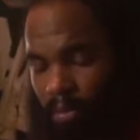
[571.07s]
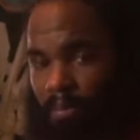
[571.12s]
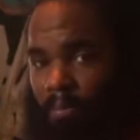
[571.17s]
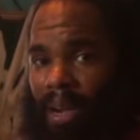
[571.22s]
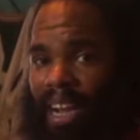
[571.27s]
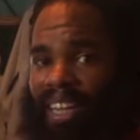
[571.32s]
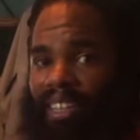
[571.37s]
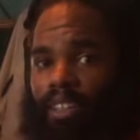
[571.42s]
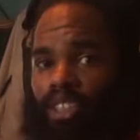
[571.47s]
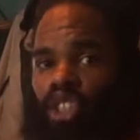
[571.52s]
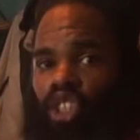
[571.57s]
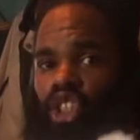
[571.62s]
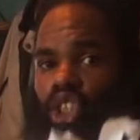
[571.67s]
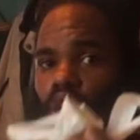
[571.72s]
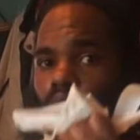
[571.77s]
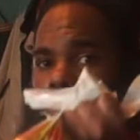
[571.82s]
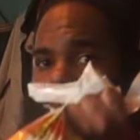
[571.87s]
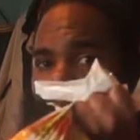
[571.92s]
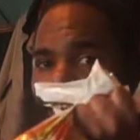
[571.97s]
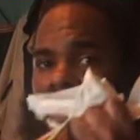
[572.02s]
But after
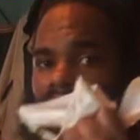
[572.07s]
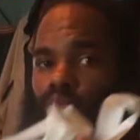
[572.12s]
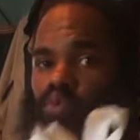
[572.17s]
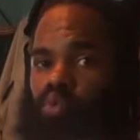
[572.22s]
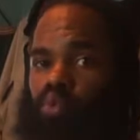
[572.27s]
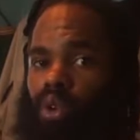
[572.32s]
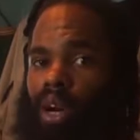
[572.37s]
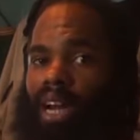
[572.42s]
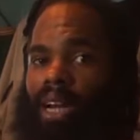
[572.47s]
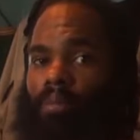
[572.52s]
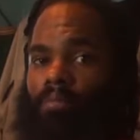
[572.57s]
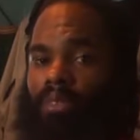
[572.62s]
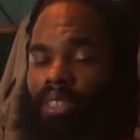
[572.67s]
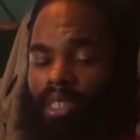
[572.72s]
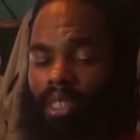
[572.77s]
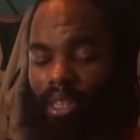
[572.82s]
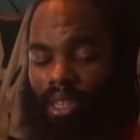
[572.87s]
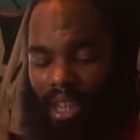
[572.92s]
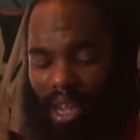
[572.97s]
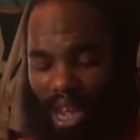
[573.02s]
so many
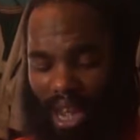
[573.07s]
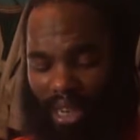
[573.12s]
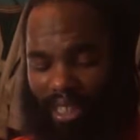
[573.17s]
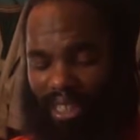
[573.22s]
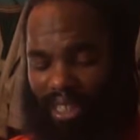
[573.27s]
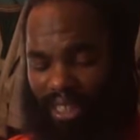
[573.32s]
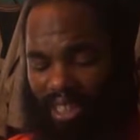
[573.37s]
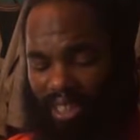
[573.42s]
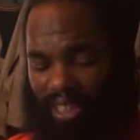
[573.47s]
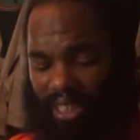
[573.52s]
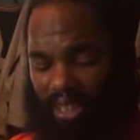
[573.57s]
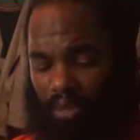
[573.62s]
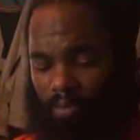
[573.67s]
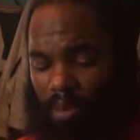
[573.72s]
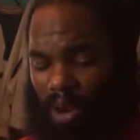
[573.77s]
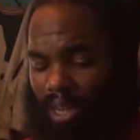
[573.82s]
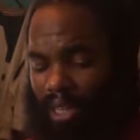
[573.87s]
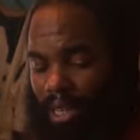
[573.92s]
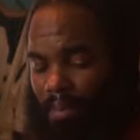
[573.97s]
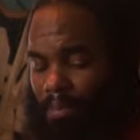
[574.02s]
reps, I think this is
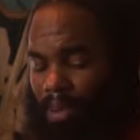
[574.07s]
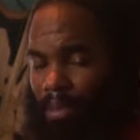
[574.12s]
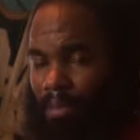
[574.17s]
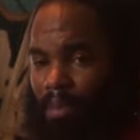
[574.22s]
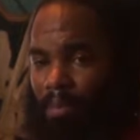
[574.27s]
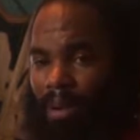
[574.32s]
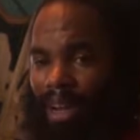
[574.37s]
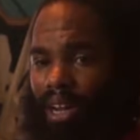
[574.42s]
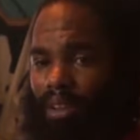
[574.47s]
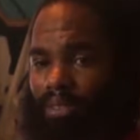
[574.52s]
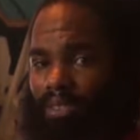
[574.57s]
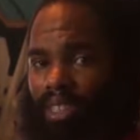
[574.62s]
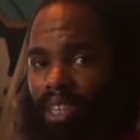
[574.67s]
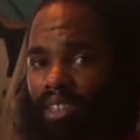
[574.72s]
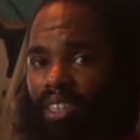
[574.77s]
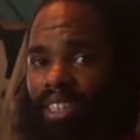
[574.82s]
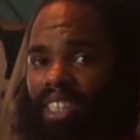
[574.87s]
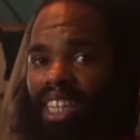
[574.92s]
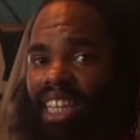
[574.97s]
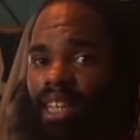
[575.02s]
probably maybe about
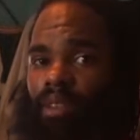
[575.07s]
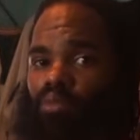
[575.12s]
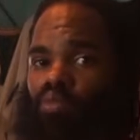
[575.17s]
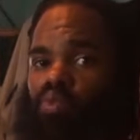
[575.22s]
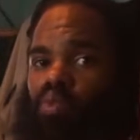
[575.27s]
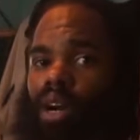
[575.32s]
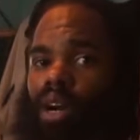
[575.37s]
13